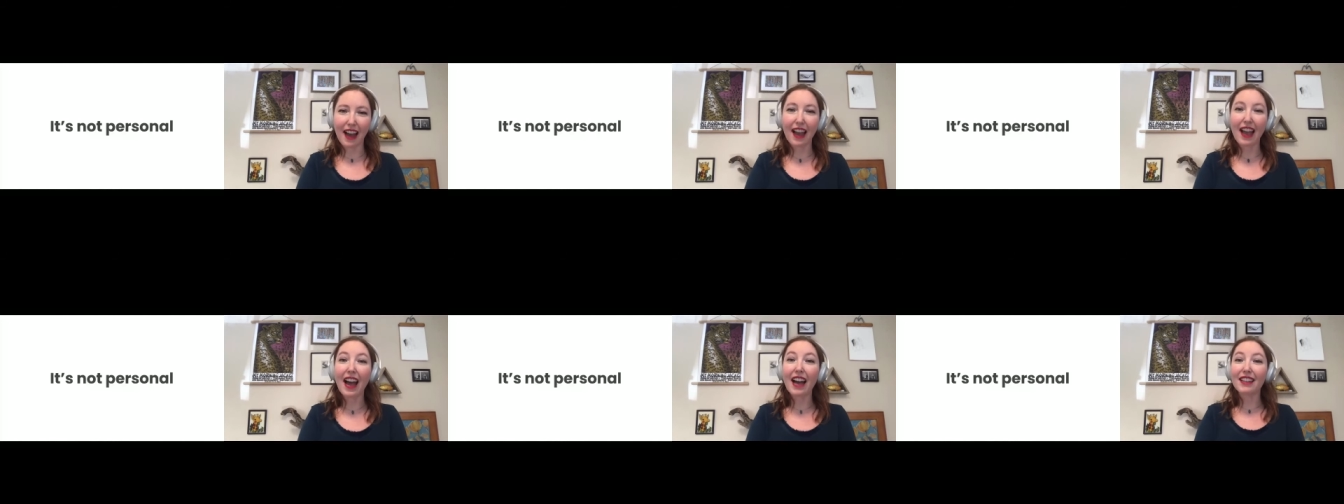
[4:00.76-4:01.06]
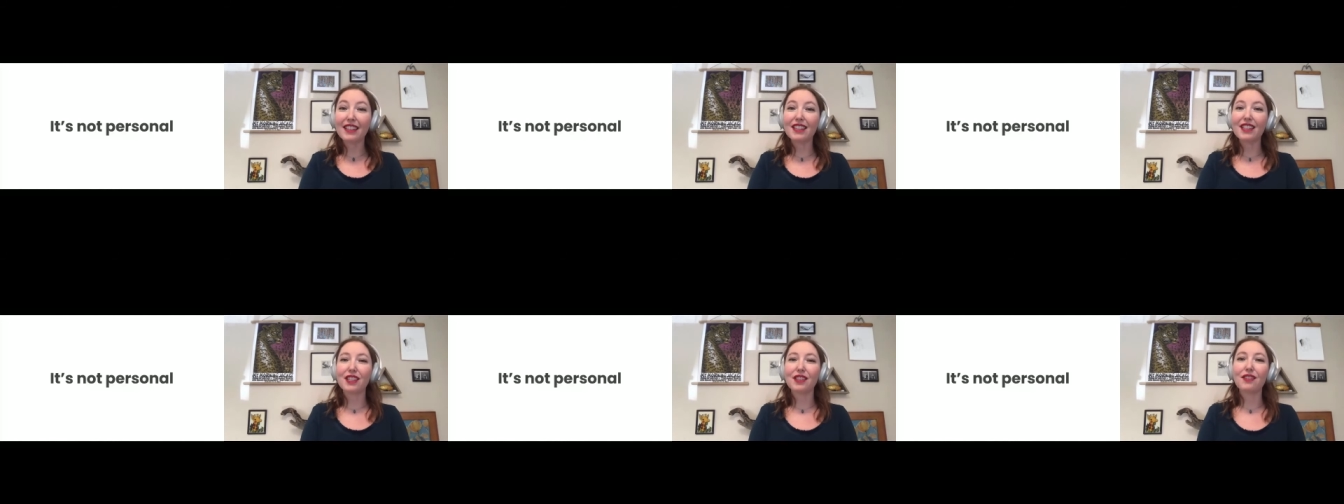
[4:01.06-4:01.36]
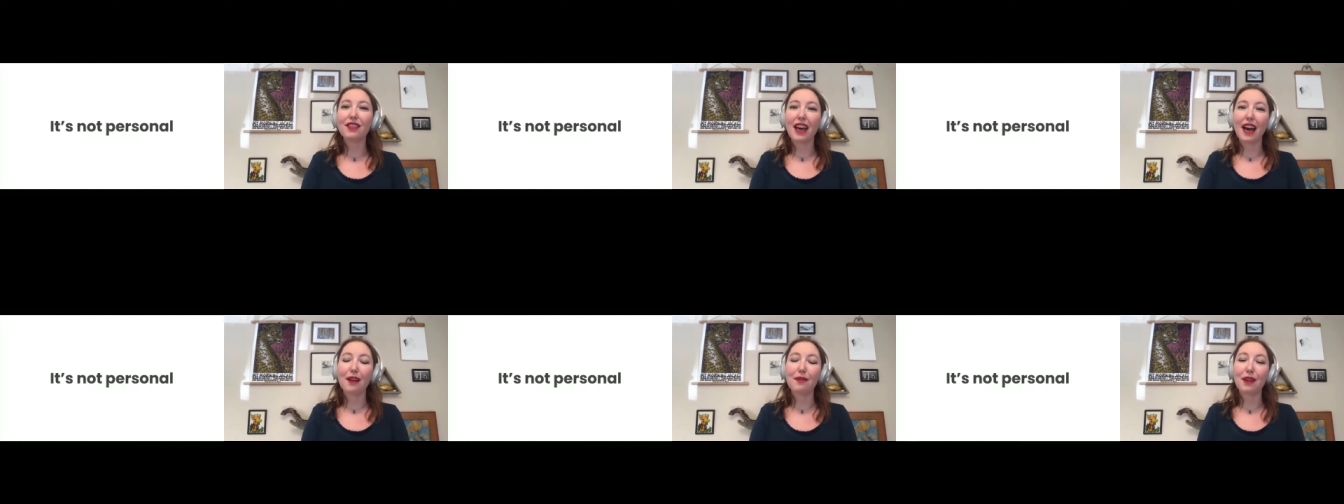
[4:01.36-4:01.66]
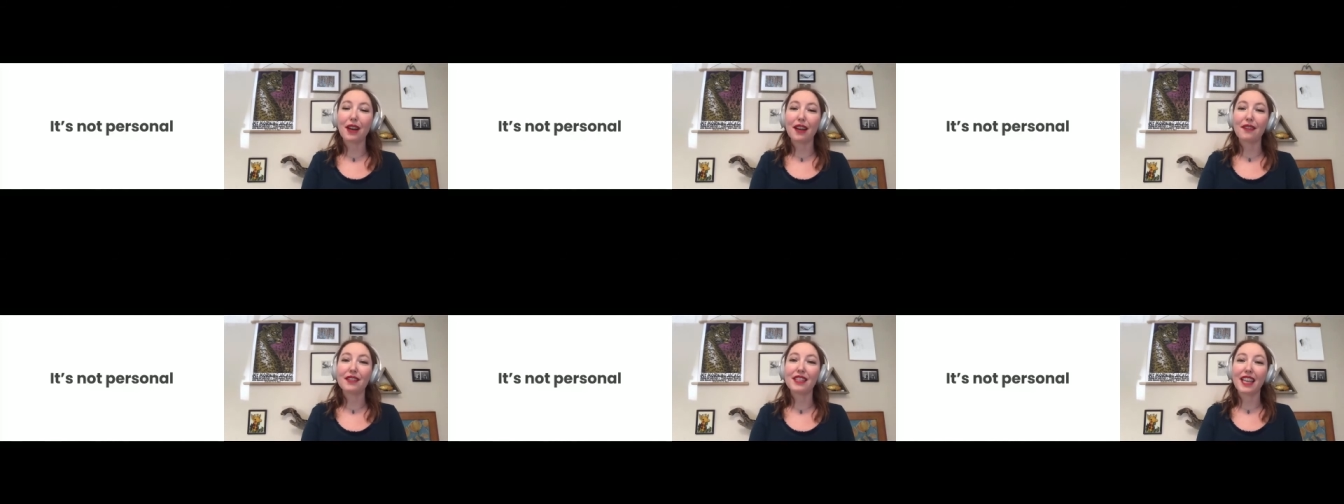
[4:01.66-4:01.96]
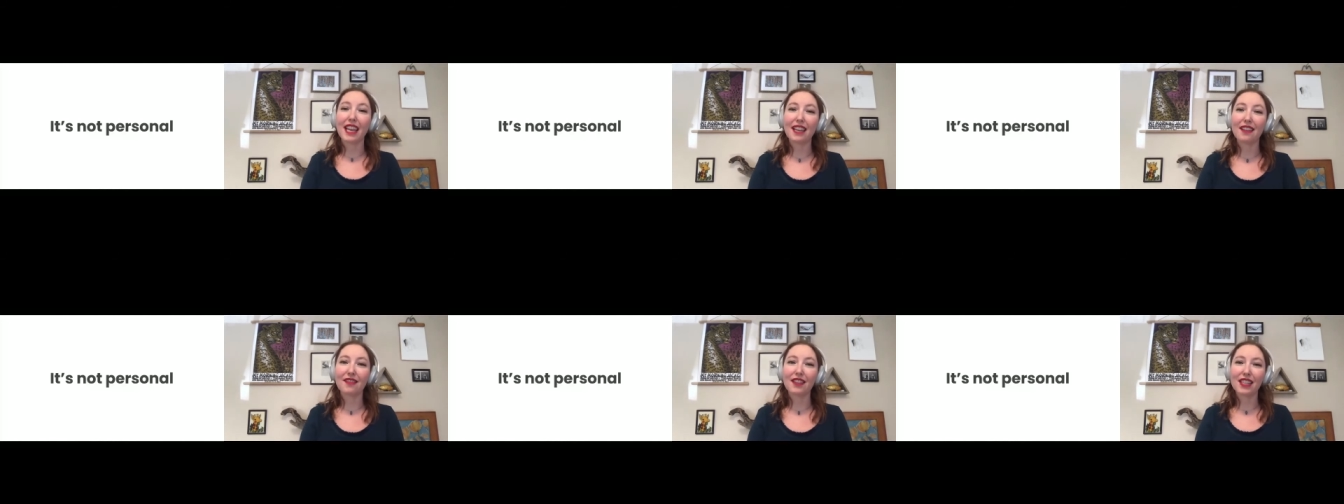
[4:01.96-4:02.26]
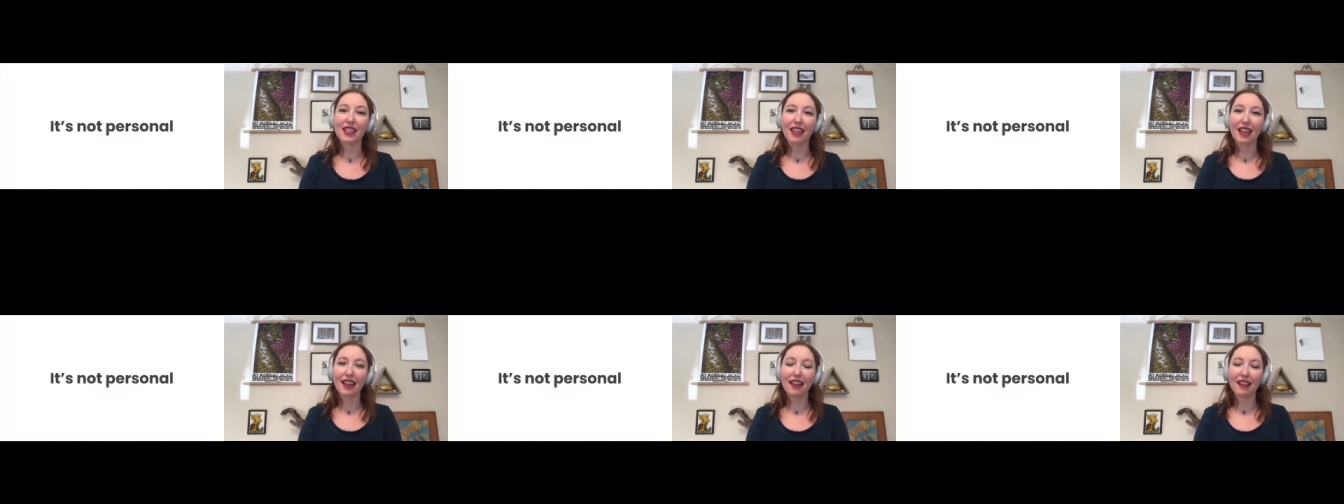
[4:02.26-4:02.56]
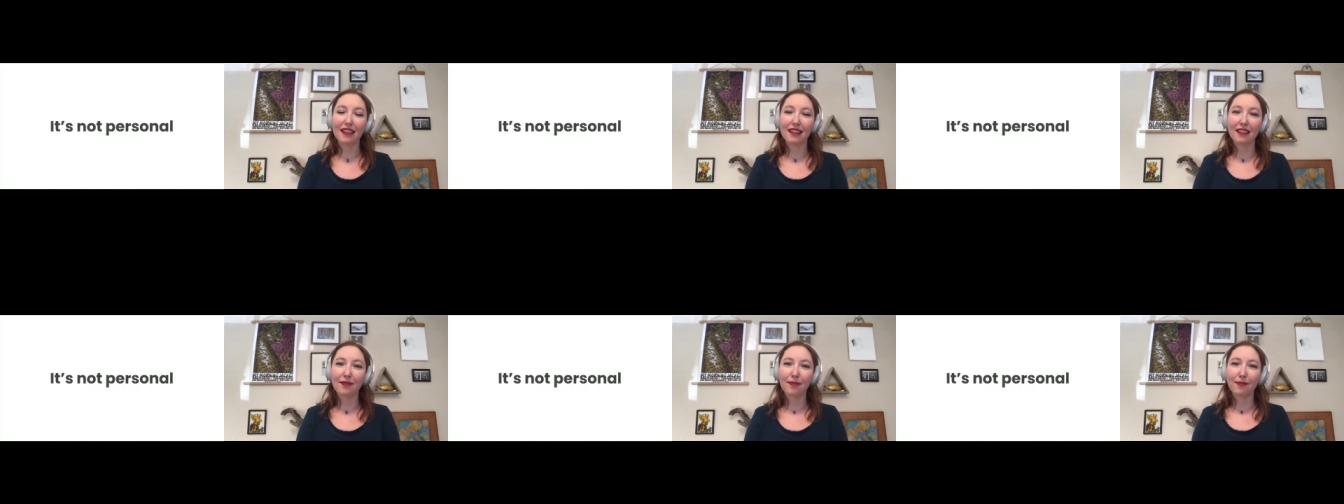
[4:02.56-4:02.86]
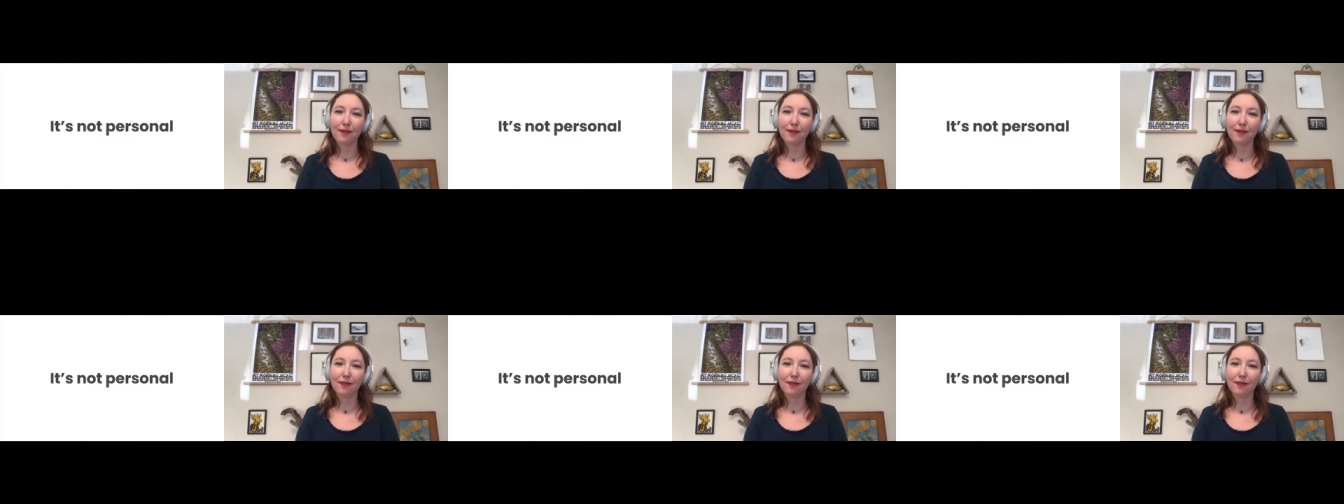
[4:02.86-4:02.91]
I had to do that when I was canvassing.